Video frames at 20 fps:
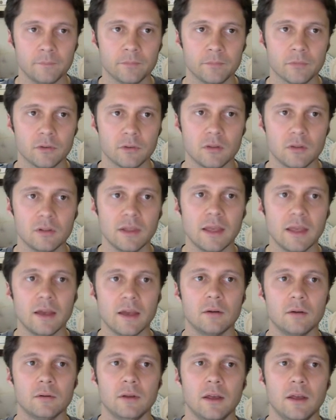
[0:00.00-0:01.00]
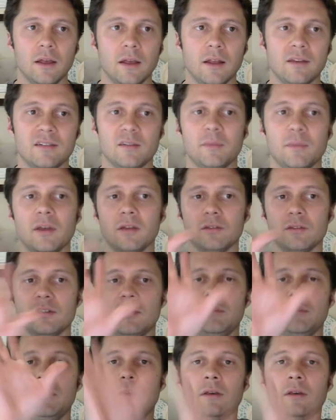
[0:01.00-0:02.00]
So the layout HTML is
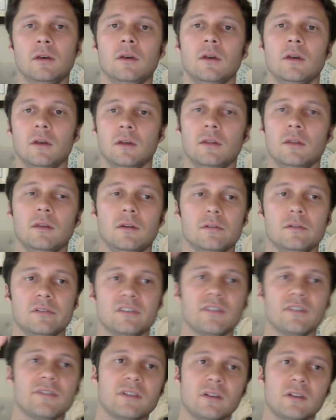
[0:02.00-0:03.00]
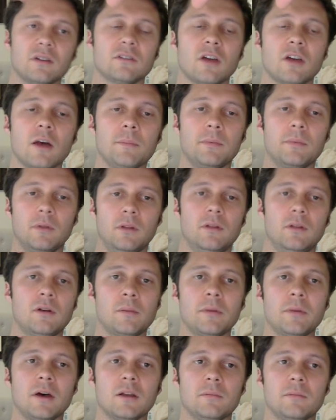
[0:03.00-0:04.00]
going to be, the stuff that's on top and on
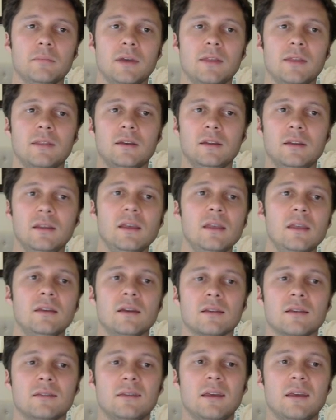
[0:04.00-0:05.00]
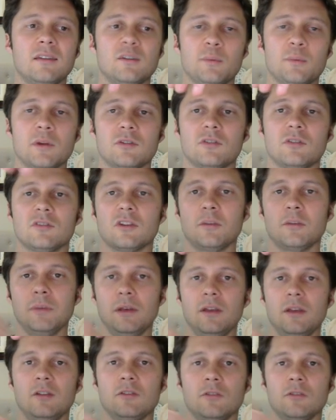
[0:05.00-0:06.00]
bottom, and then index.html is just going to
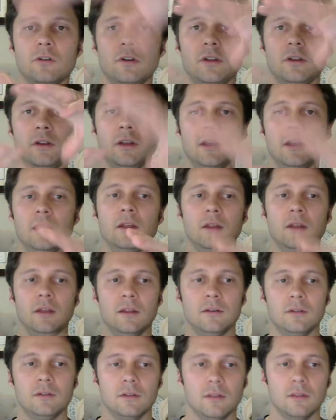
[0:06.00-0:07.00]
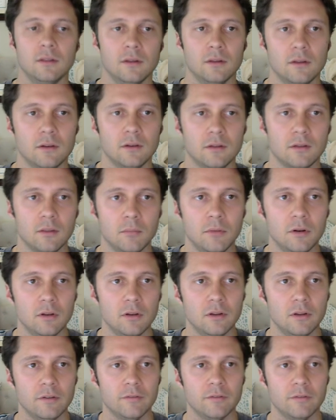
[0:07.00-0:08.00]
be inserted into the
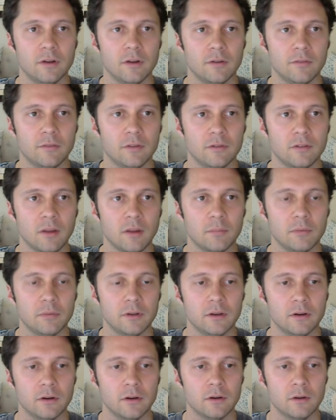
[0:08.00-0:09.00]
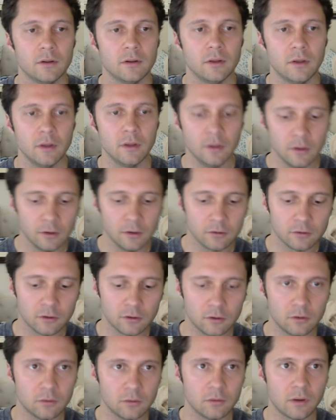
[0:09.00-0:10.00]
middle of this template here.
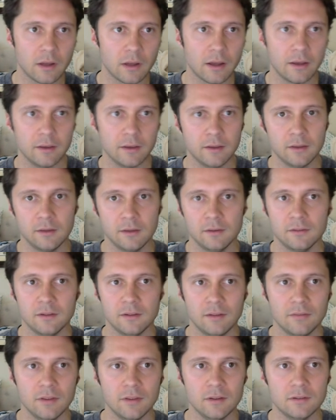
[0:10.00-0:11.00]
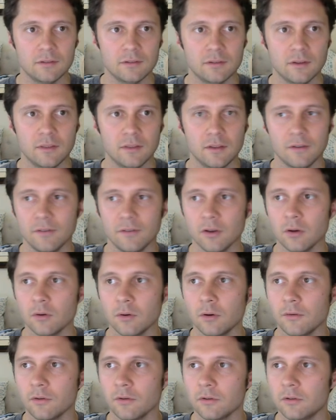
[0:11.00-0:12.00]
So I can save this, and then if I go
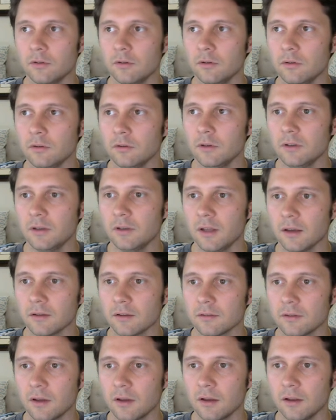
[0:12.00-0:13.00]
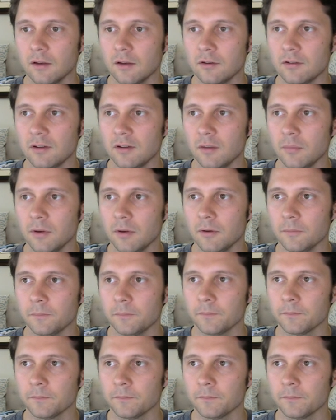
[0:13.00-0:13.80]
over to index.html,